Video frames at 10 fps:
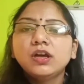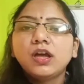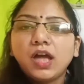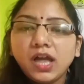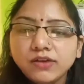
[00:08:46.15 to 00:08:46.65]

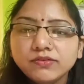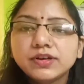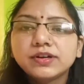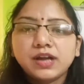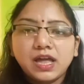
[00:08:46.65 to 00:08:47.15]
have a
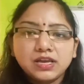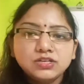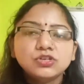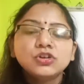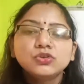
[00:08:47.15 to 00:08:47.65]

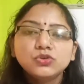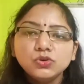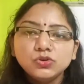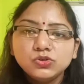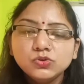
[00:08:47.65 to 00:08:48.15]
right to
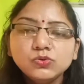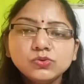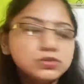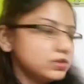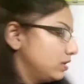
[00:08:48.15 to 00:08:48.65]
use